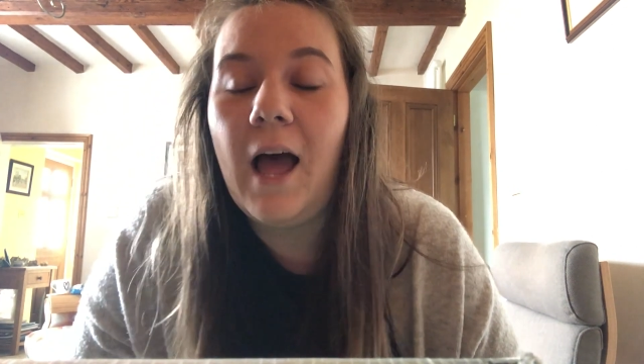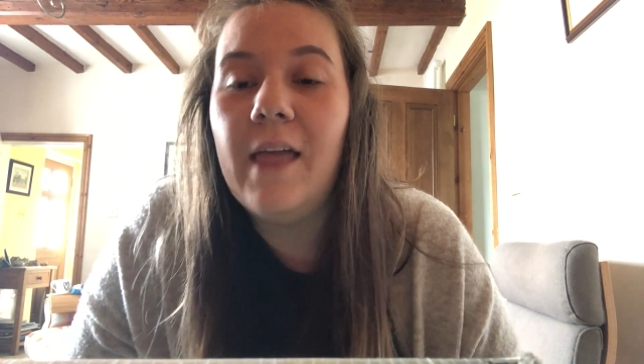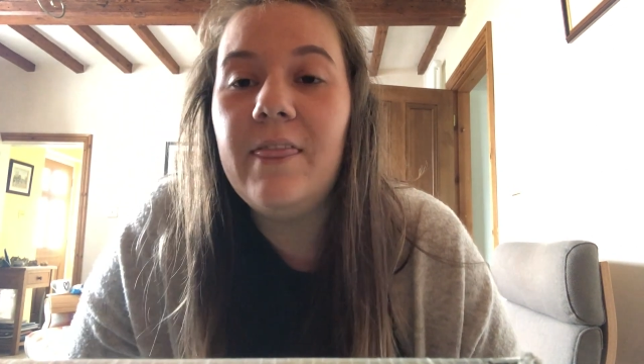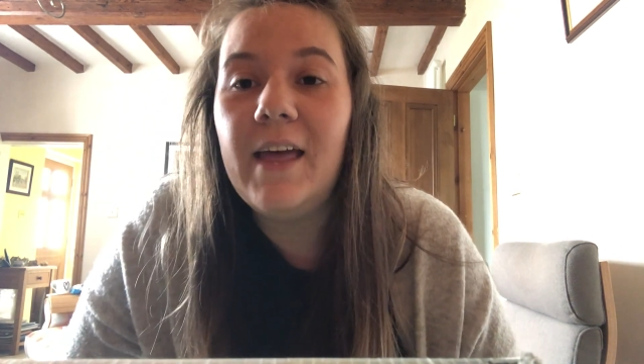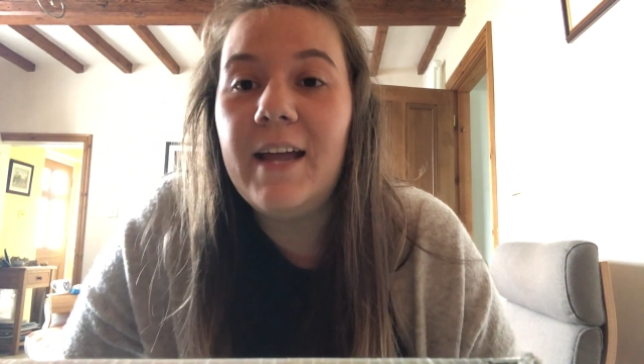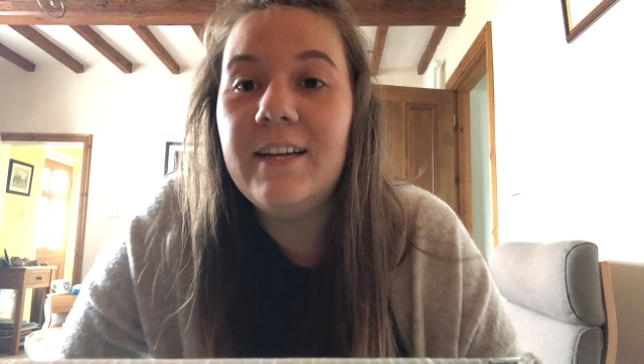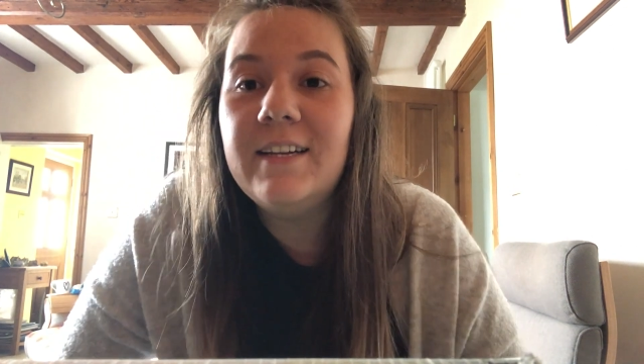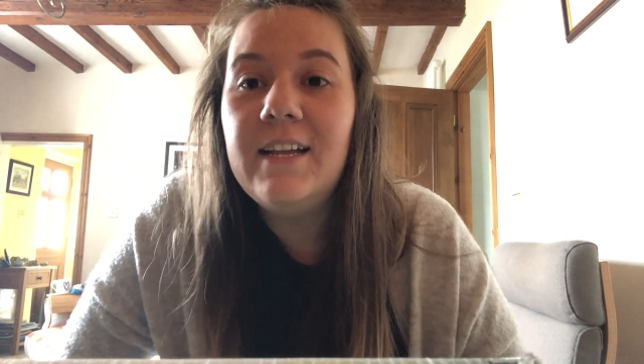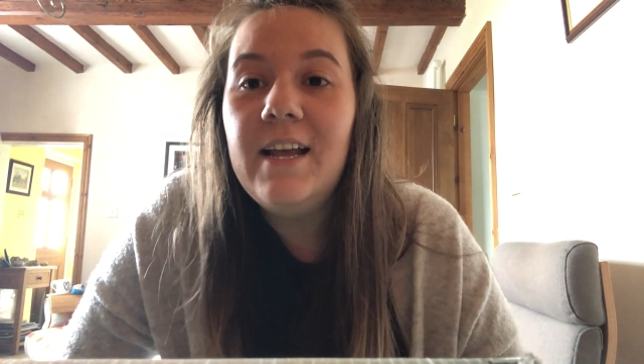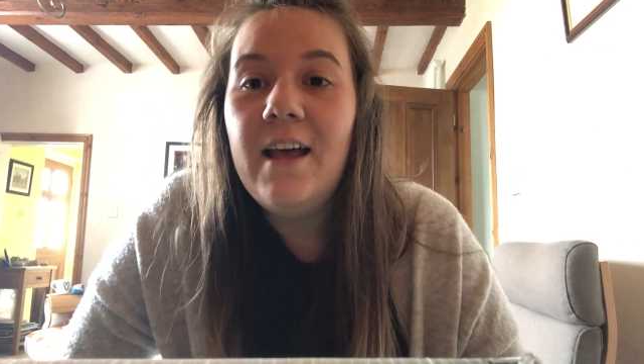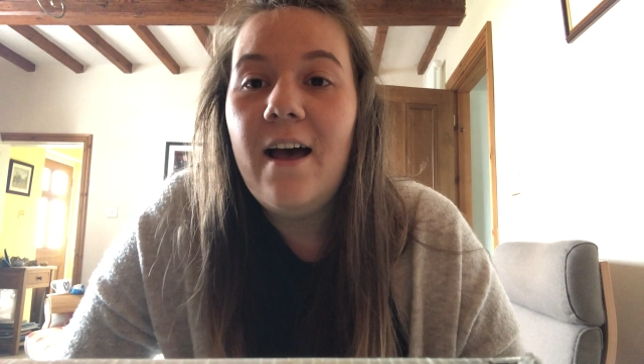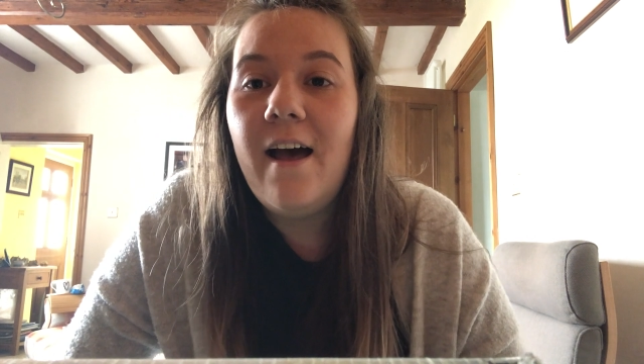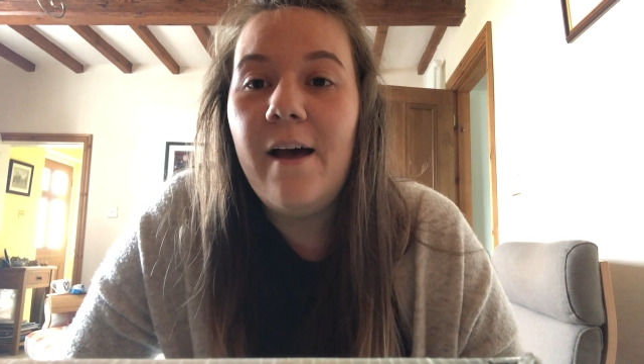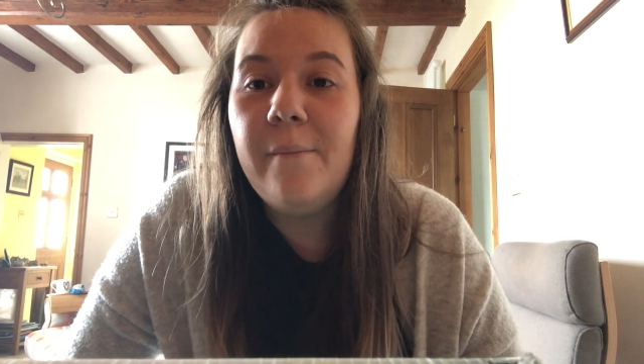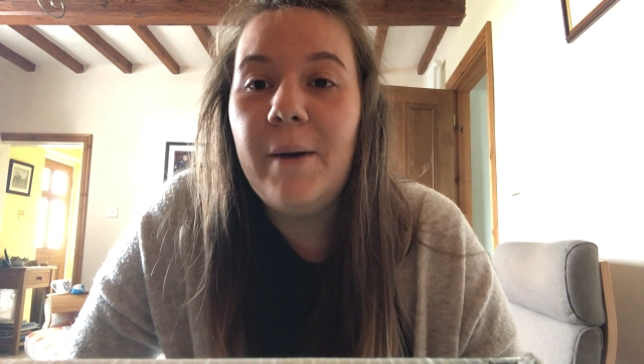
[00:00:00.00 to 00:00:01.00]
and then
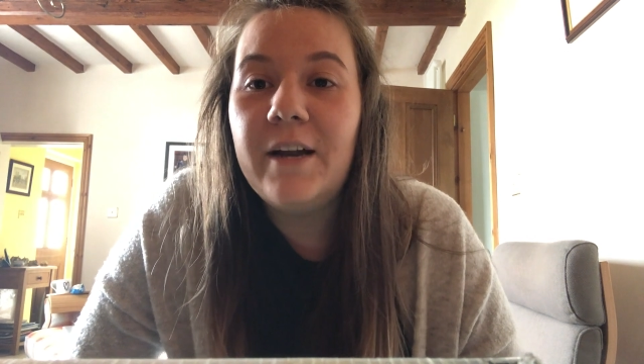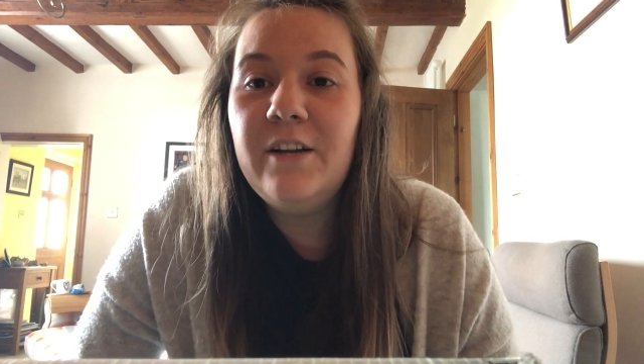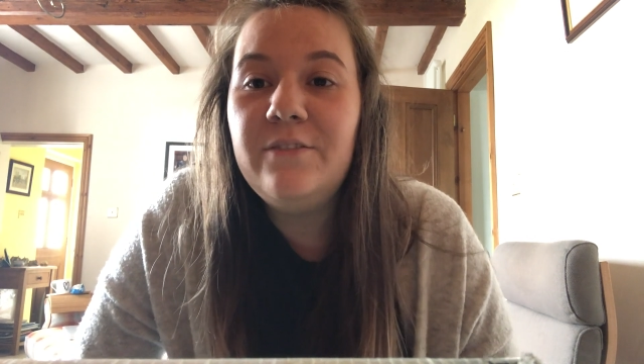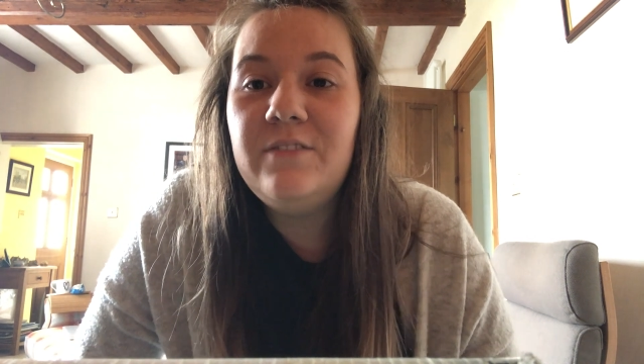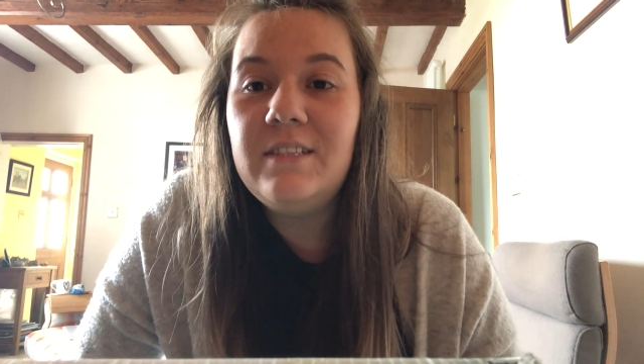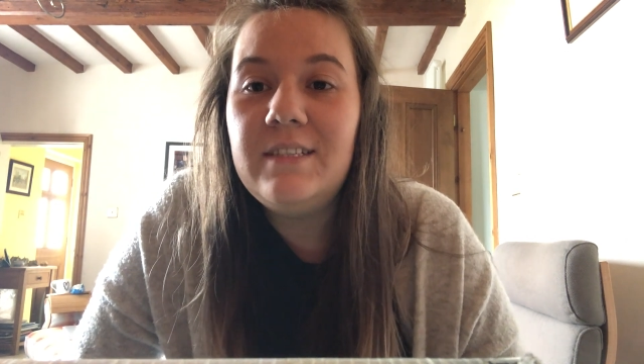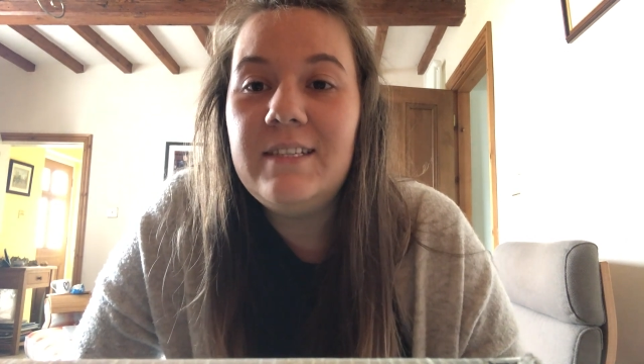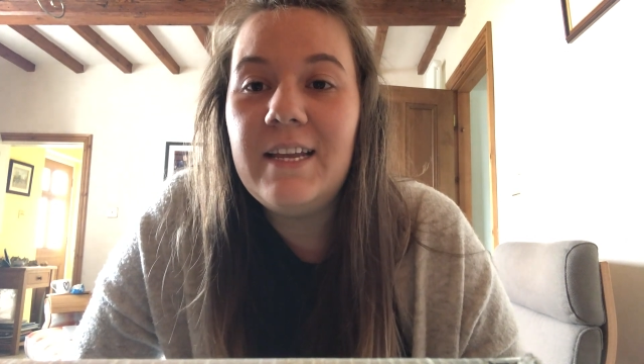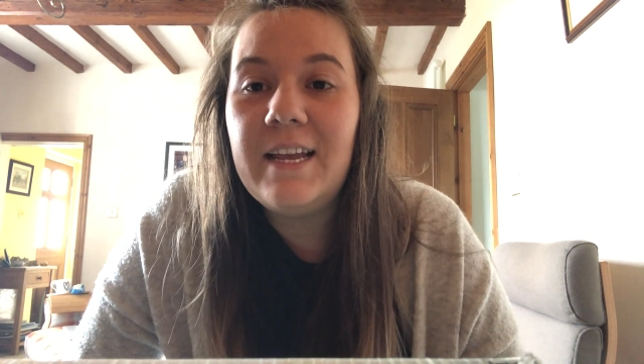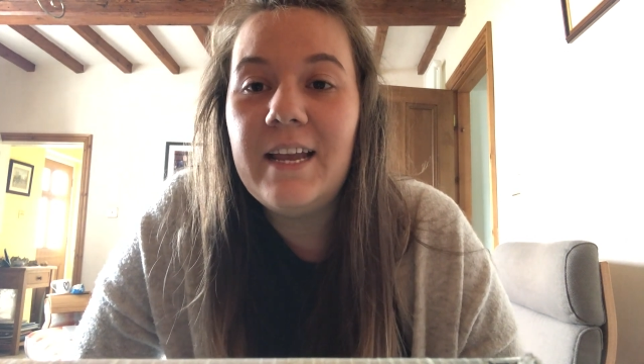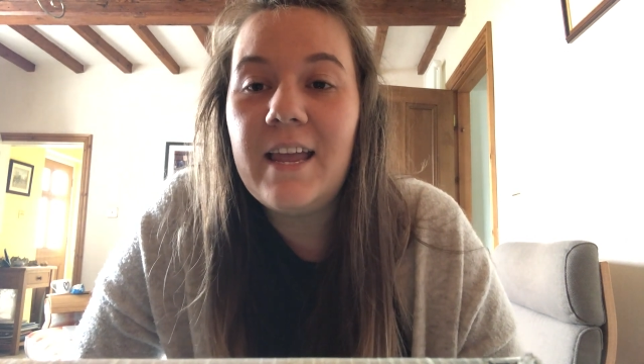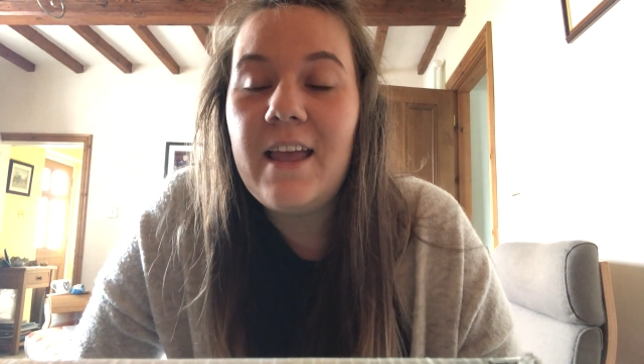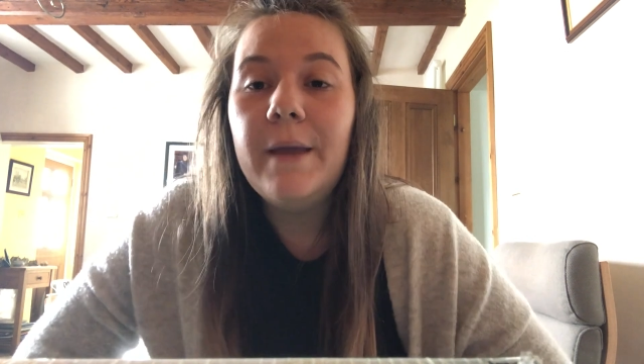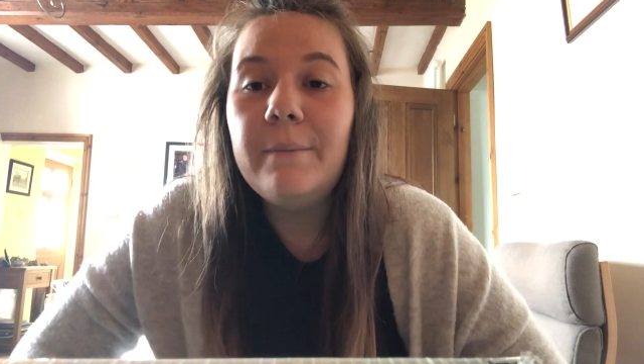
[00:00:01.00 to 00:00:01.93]
I'd love to see